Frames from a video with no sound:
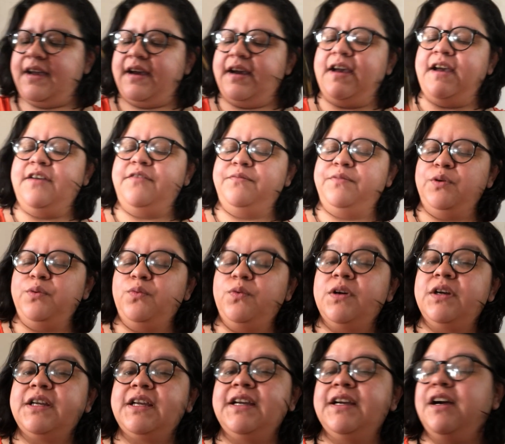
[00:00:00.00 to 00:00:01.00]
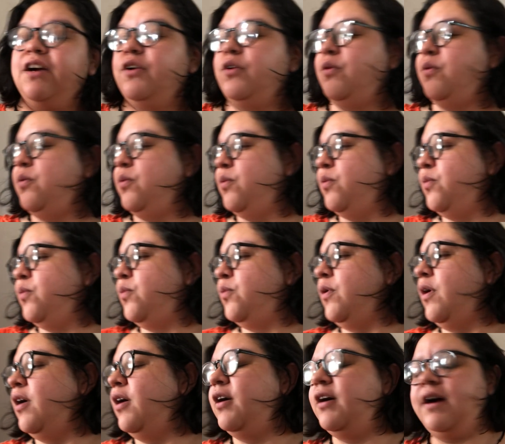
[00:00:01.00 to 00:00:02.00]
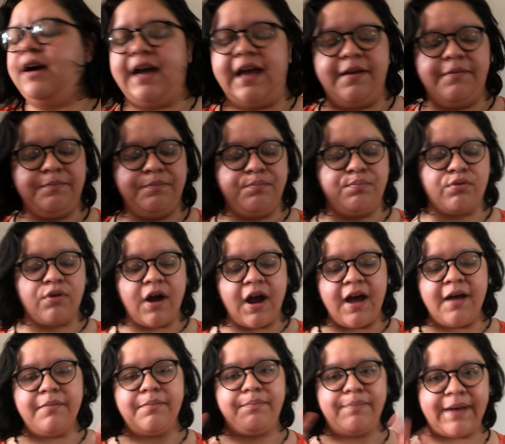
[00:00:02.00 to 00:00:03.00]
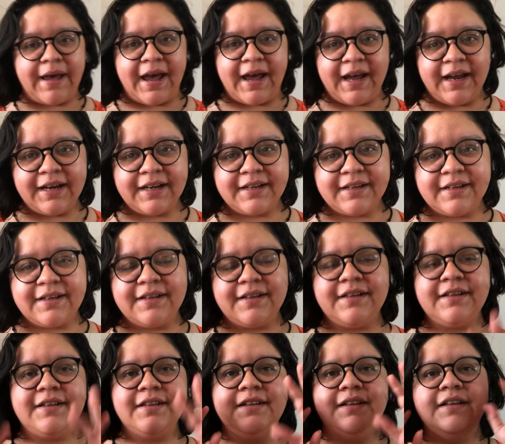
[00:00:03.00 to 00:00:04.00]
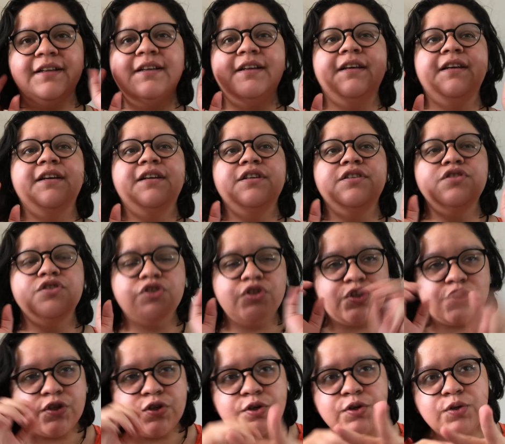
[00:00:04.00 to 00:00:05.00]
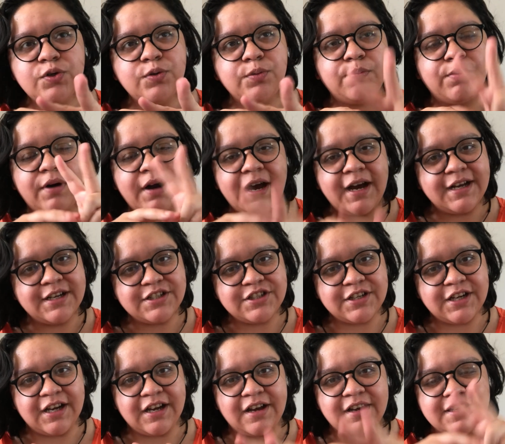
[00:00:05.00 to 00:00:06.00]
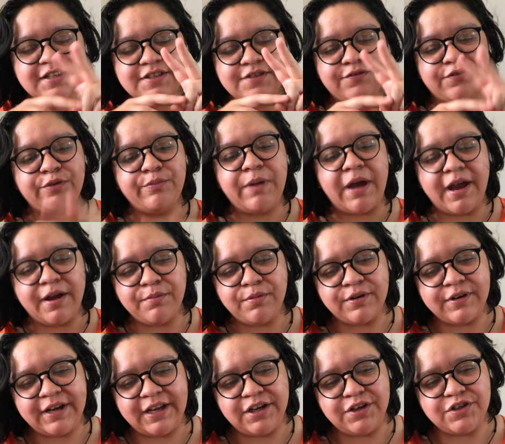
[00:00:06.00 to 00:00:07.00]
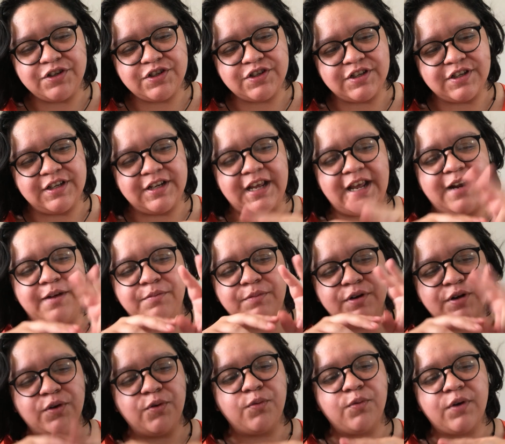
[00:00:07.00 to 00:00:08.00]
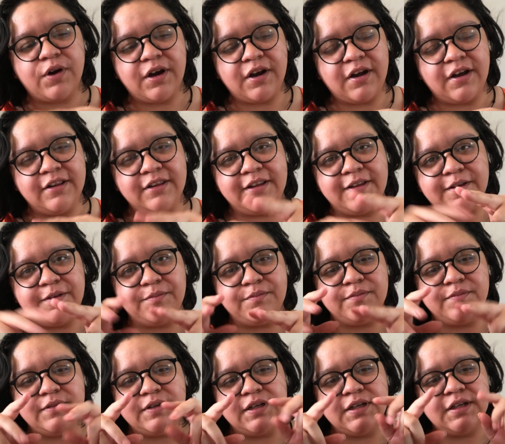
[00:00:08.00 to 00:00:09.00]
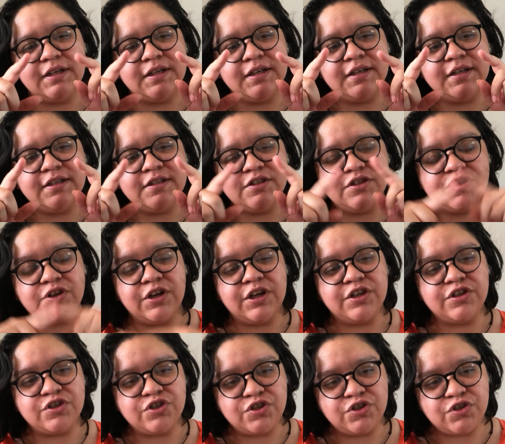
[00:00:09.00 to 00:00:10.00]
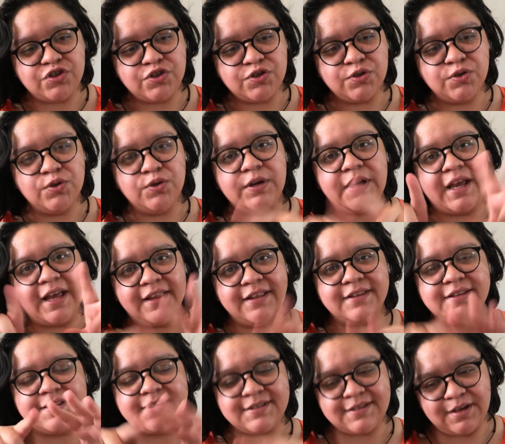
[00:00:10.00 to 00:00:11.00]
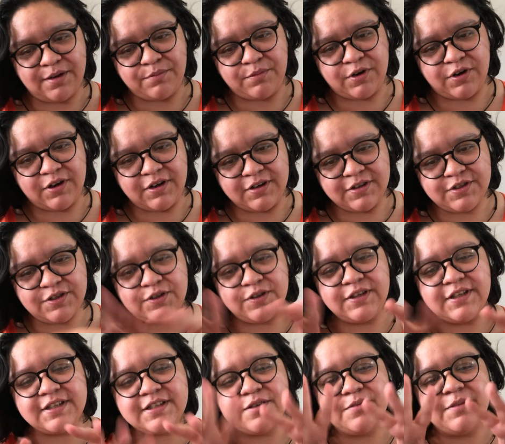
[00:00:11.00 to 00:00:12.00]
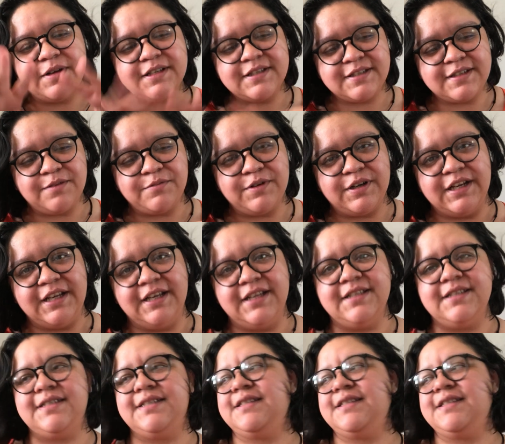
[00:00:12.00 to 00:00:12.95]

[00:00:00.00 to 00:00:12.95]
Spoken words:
I've been working on I brought back 2 projects from hibernation, and I'm gonna work on them during June and the summer. So these are my summer knits.